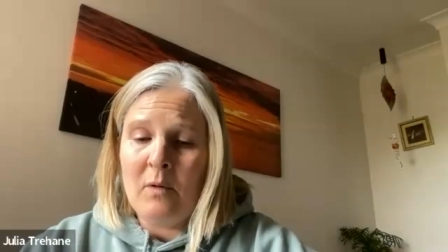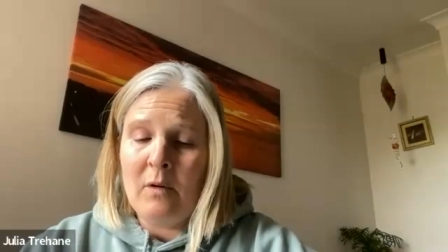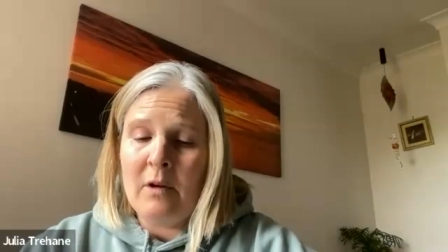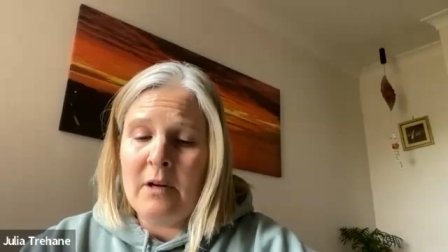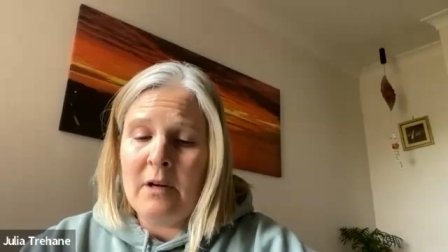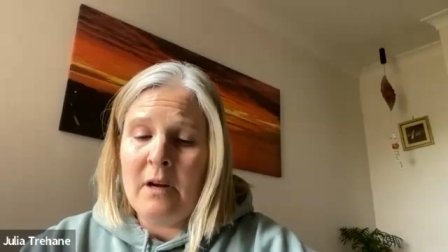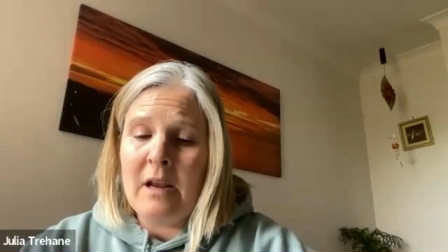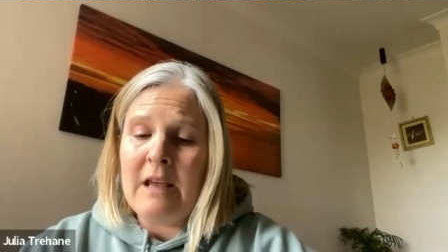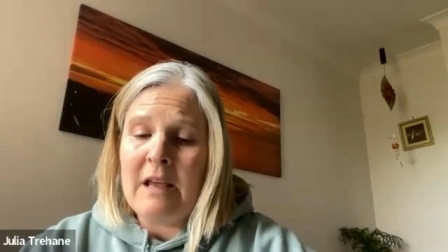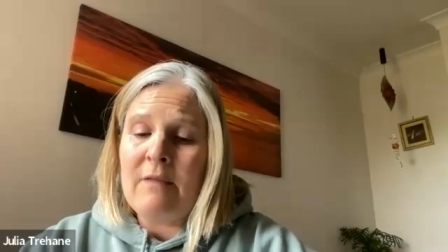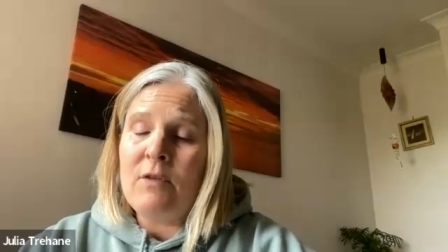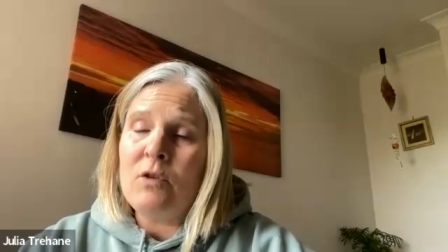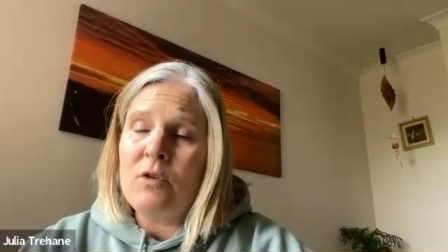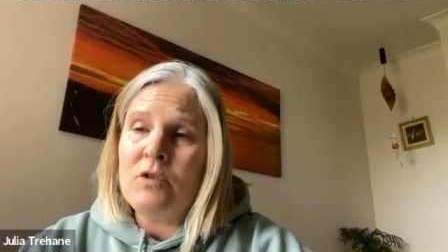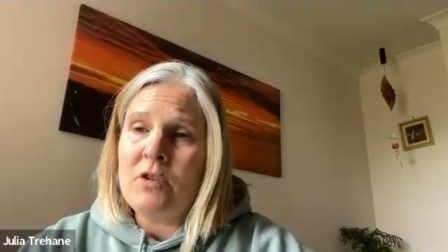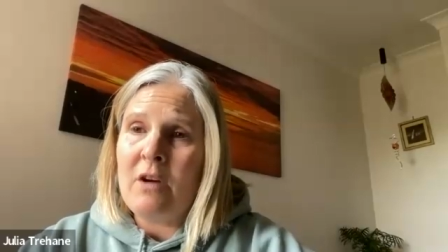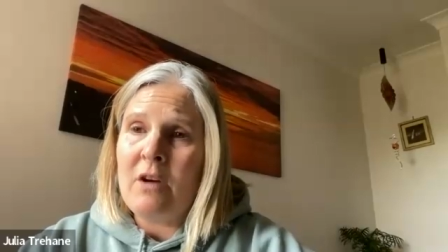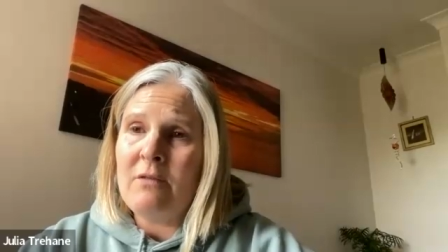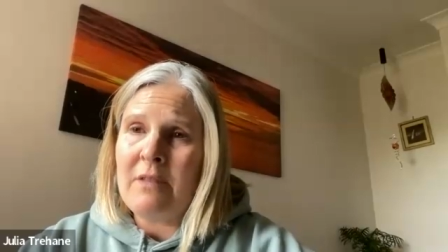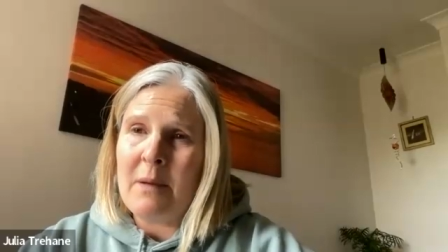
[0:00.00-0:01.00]
And if you
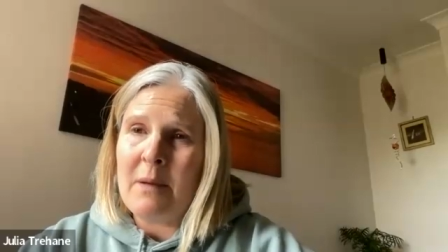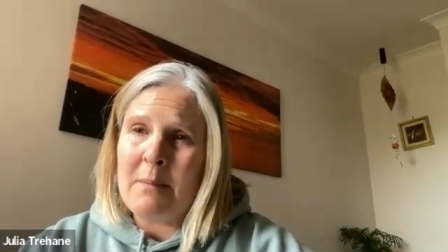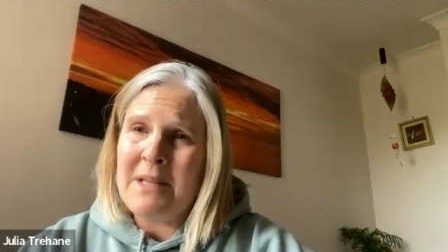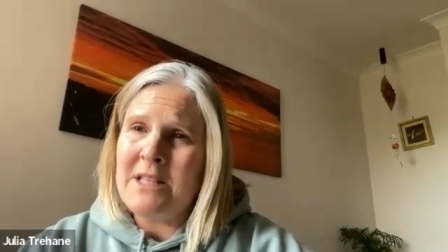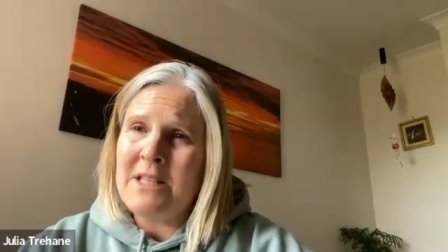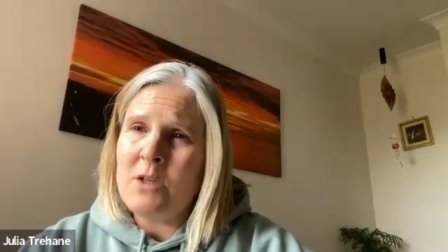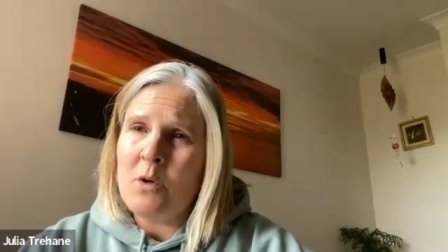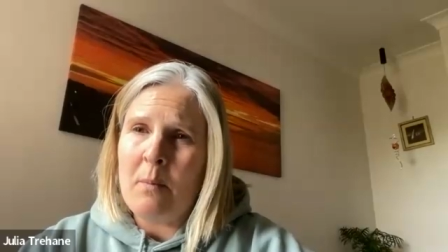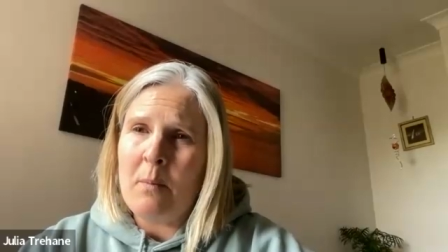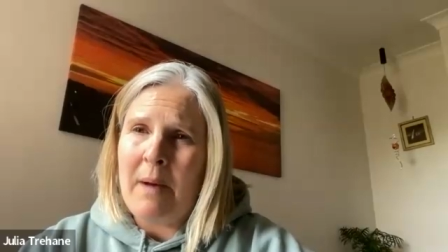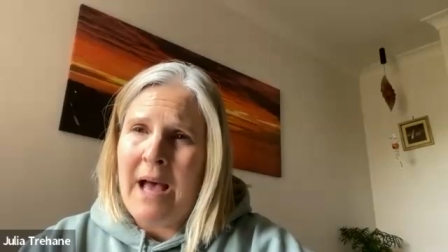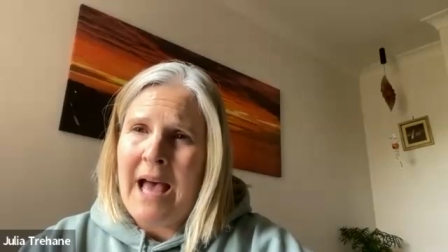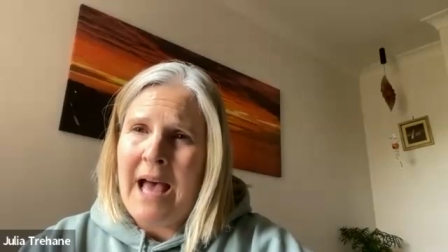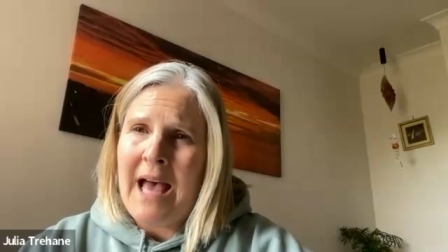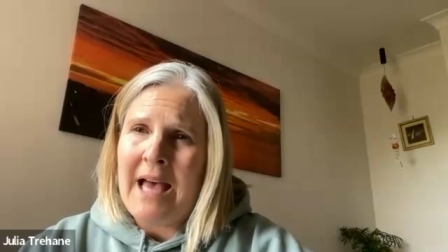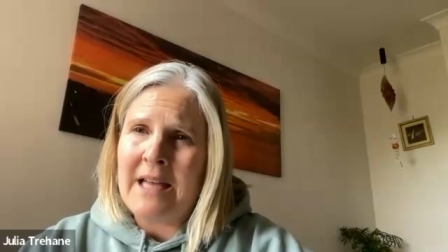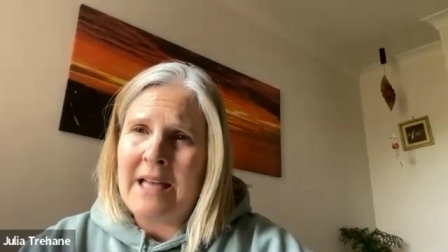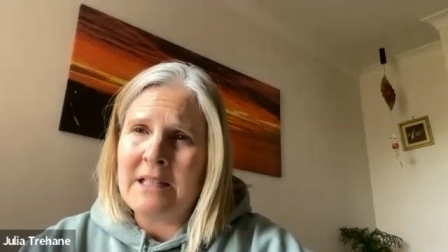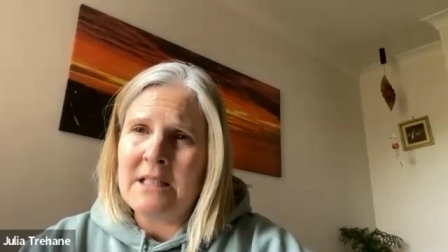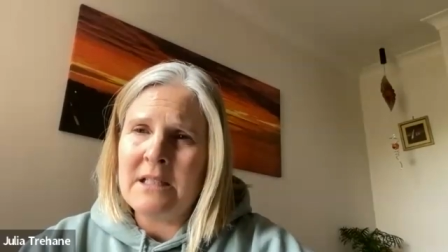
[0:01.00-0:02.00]
don't, that means you're
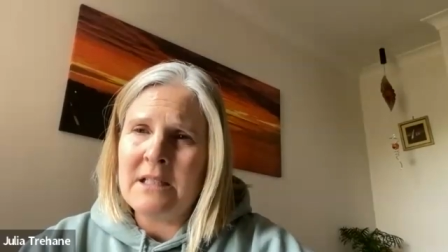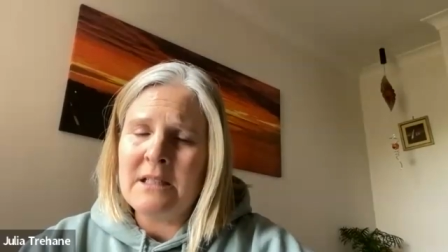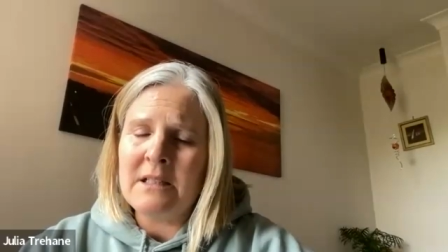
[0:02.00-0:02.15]
bad.